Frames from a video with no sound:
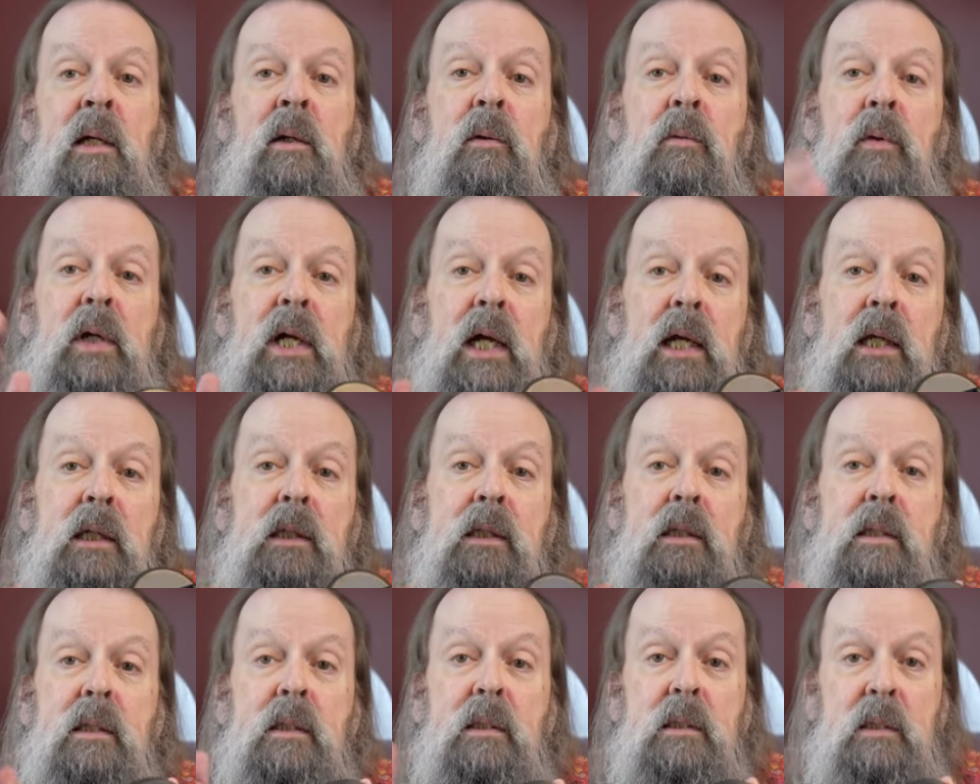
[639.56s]

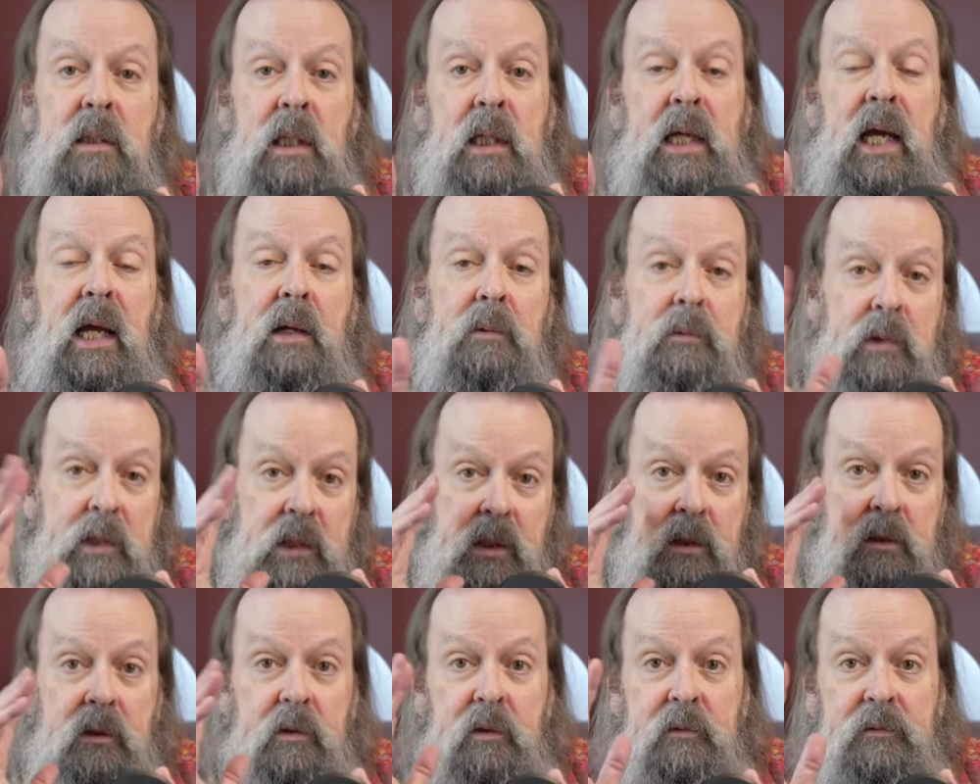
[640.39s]
which again, when
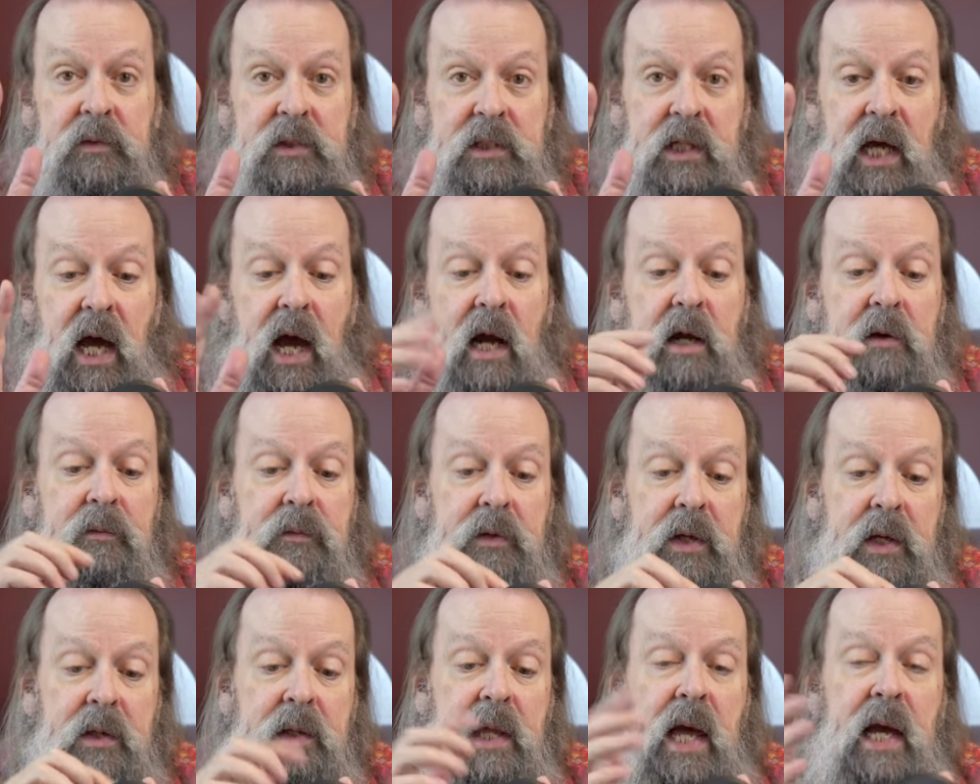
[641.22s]
you're doing
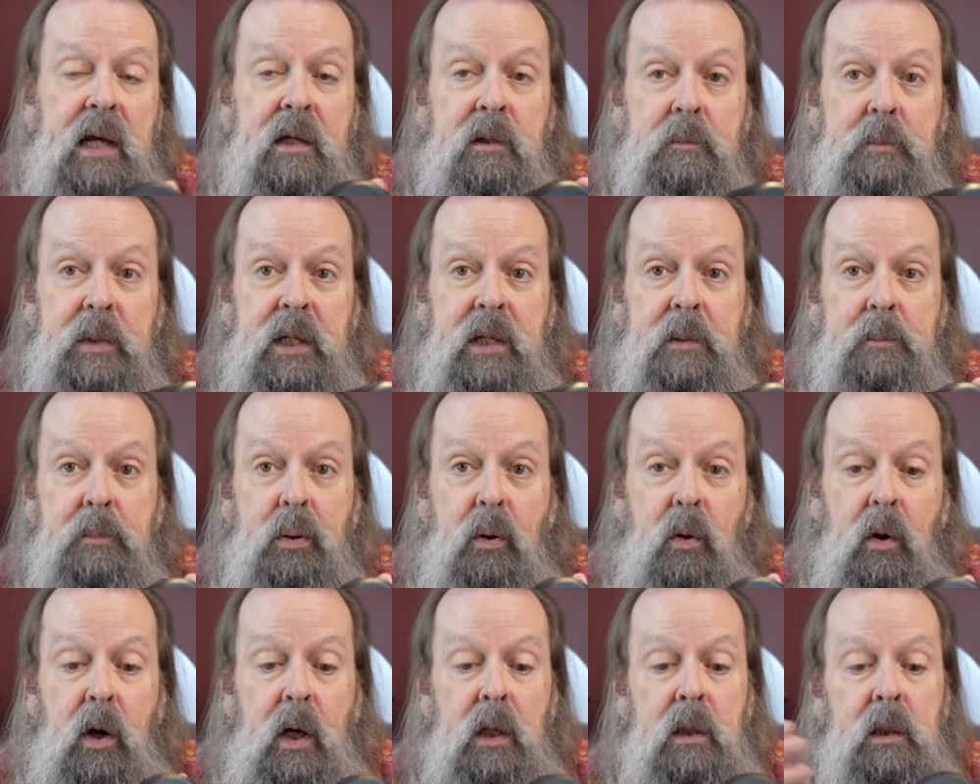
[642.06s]
photography, that could be
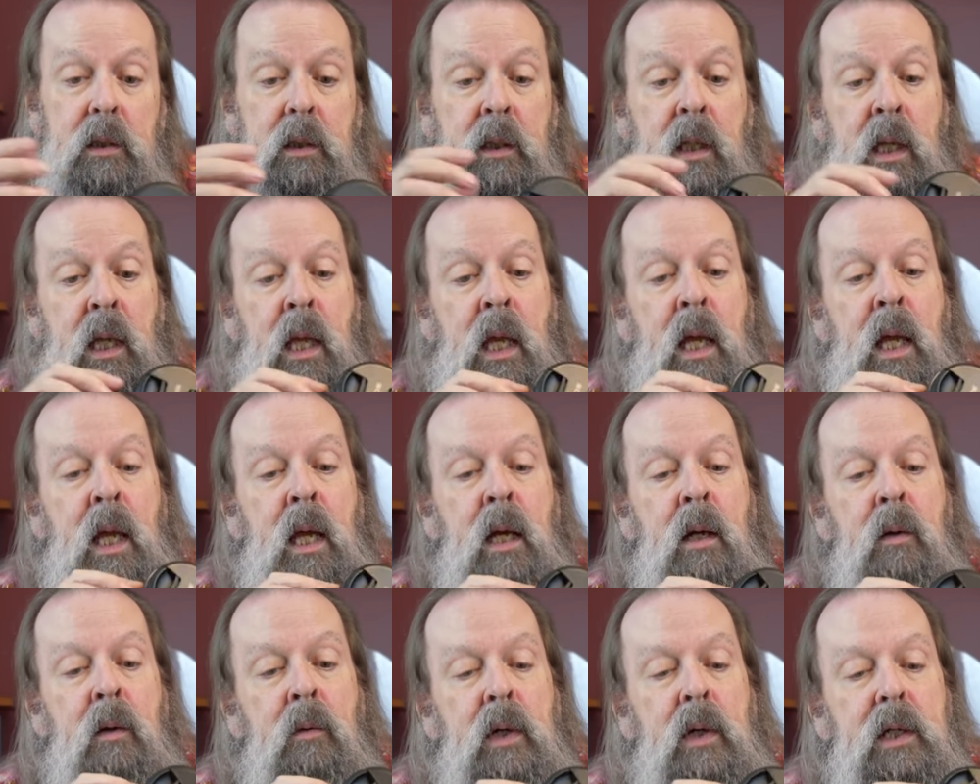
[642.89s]
important.
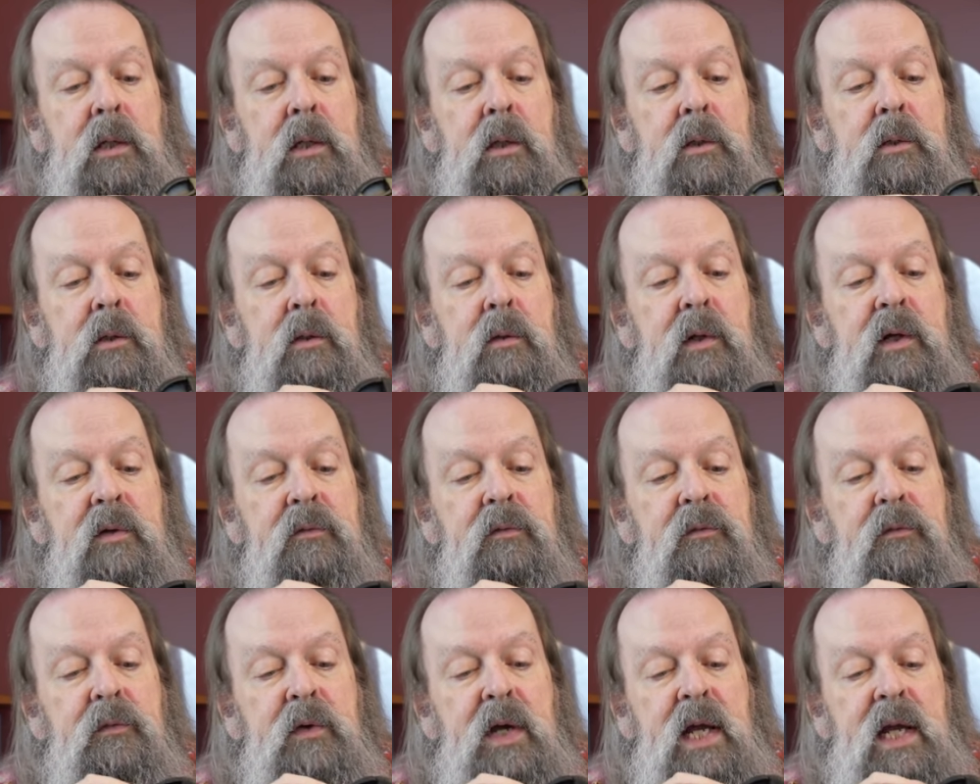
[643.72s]
When you're doing
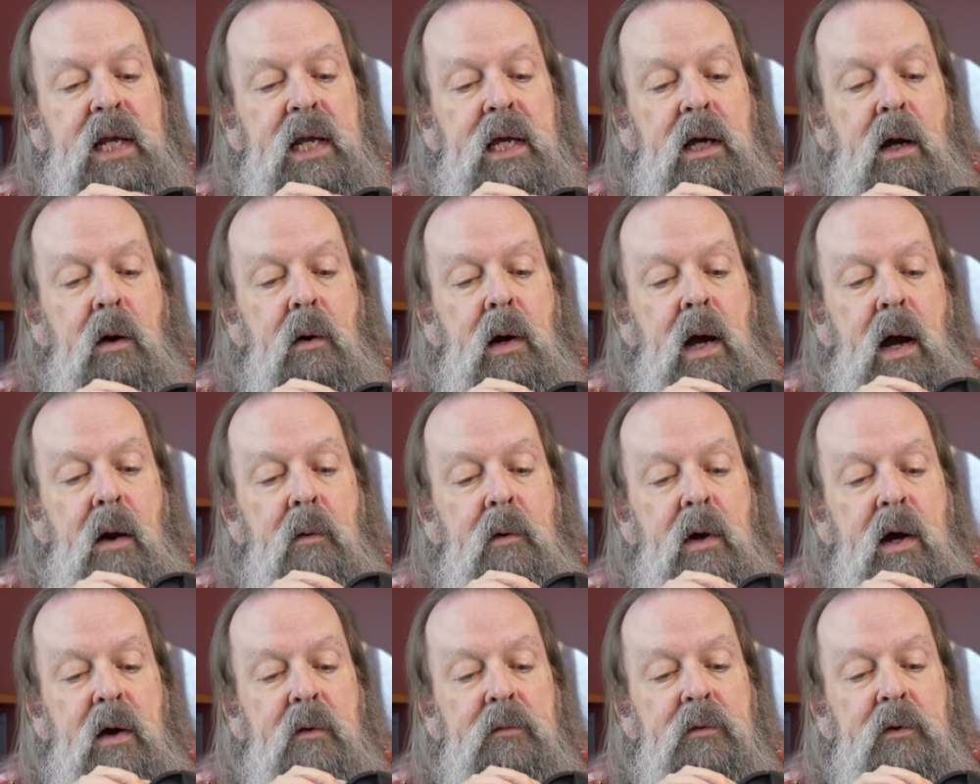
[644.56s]
video,
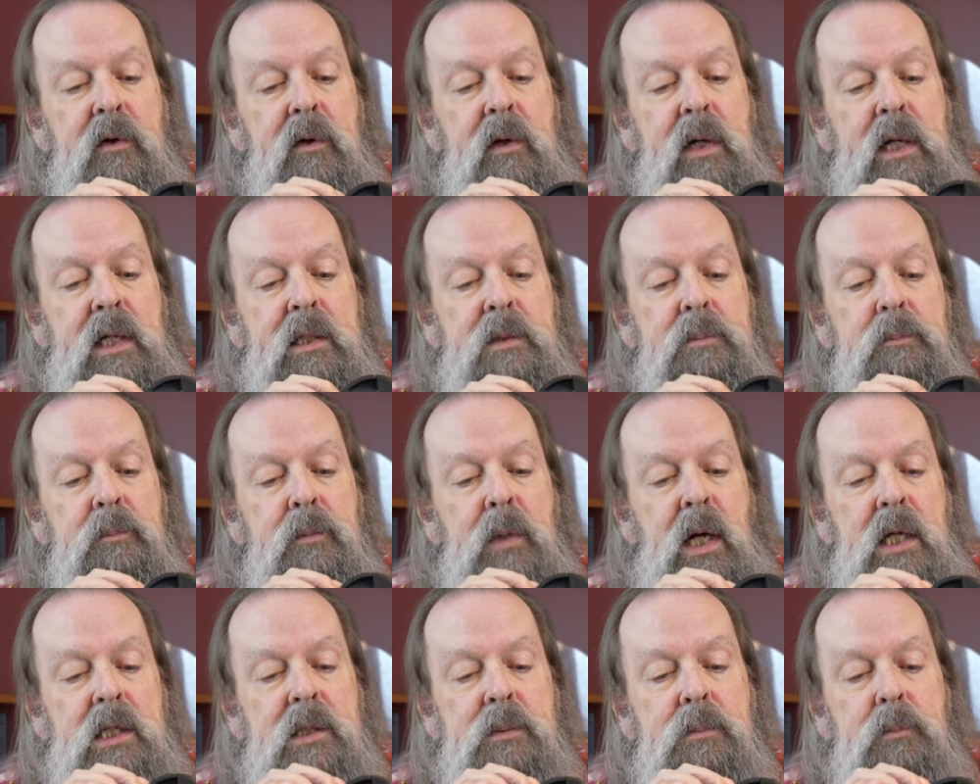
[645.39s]
however, it's
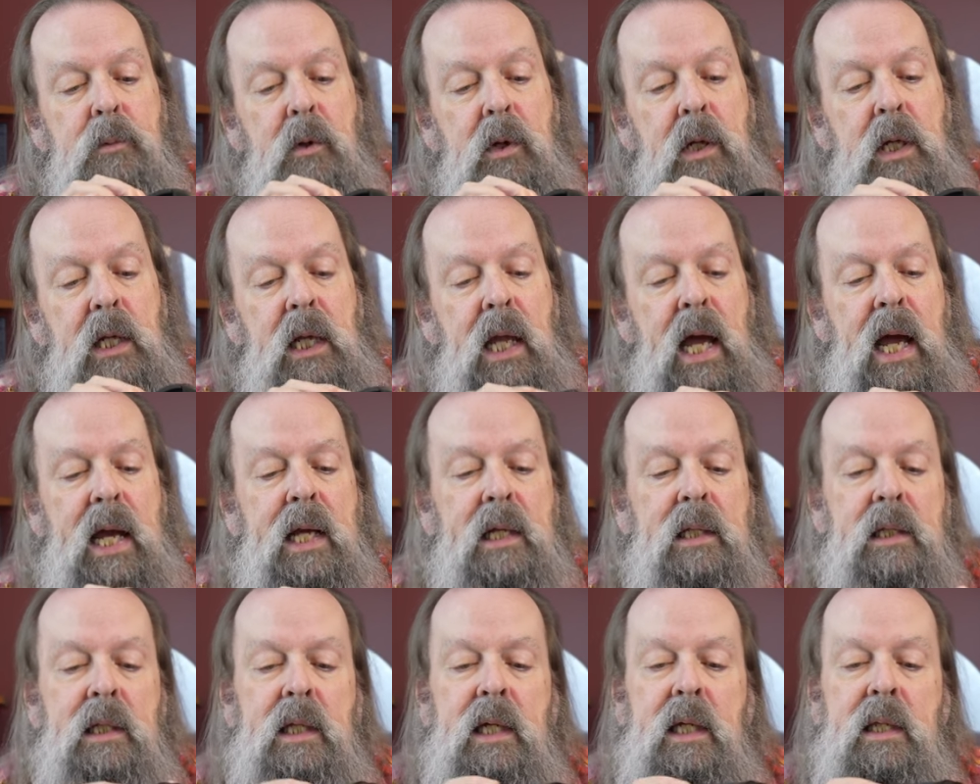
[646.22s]
much more
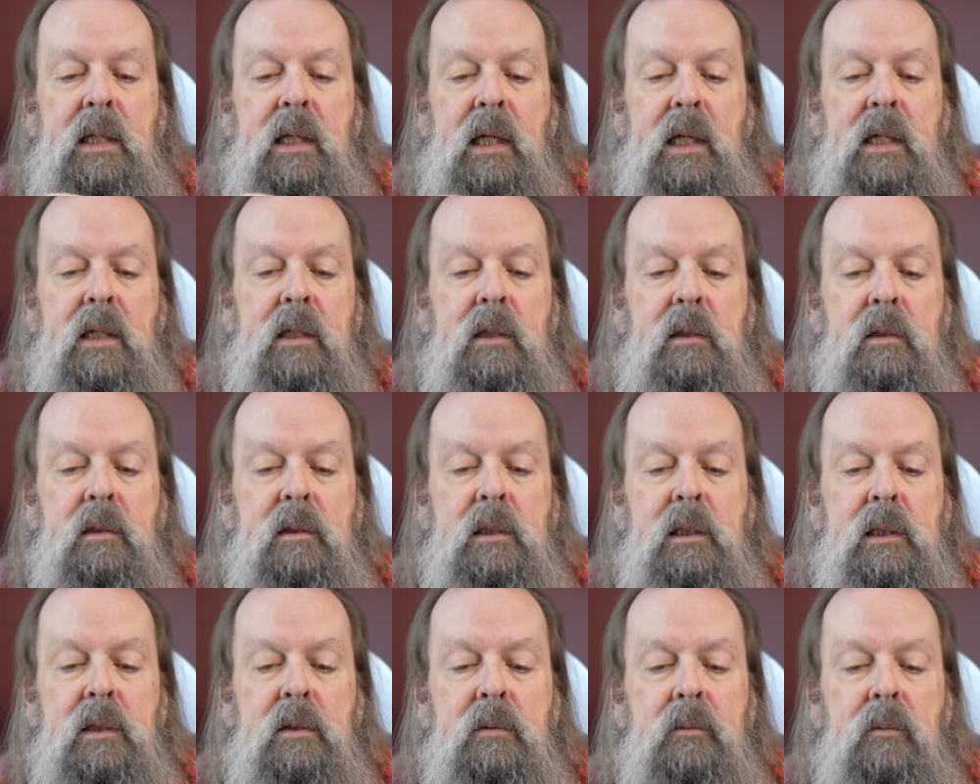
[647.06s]
likely that you'll
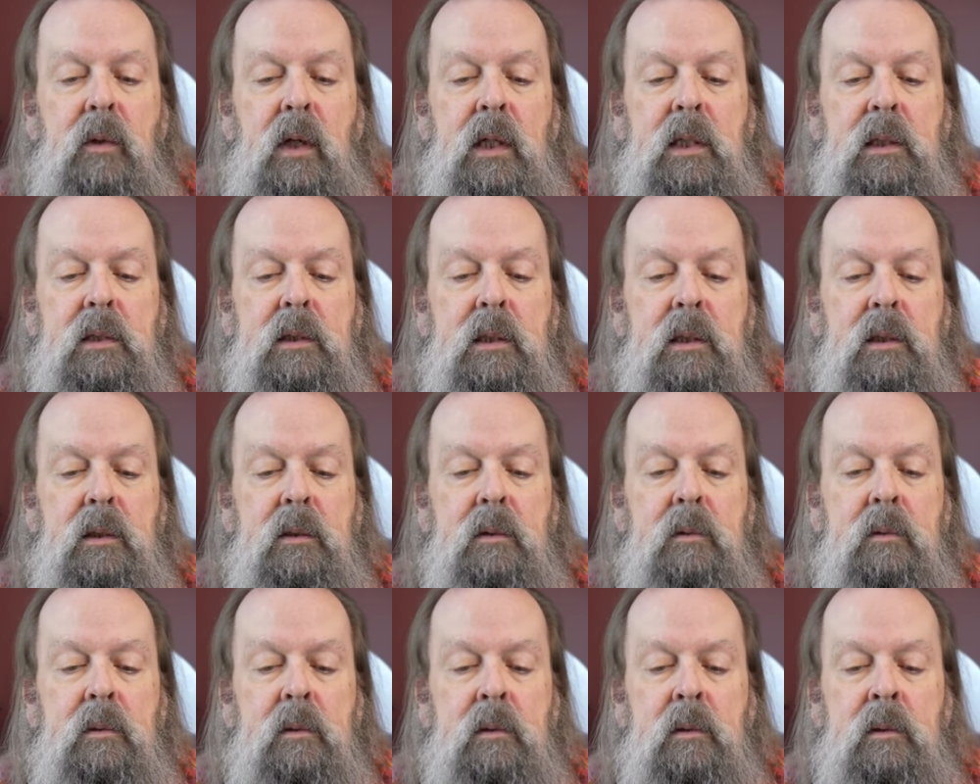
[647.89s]
just want
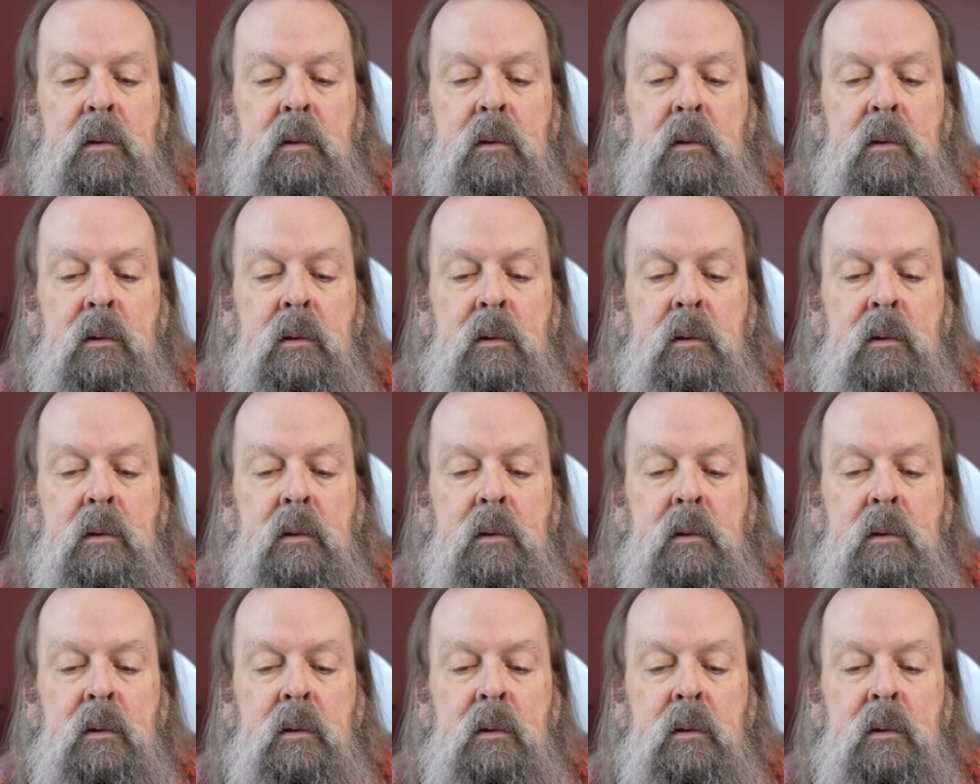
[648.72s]
to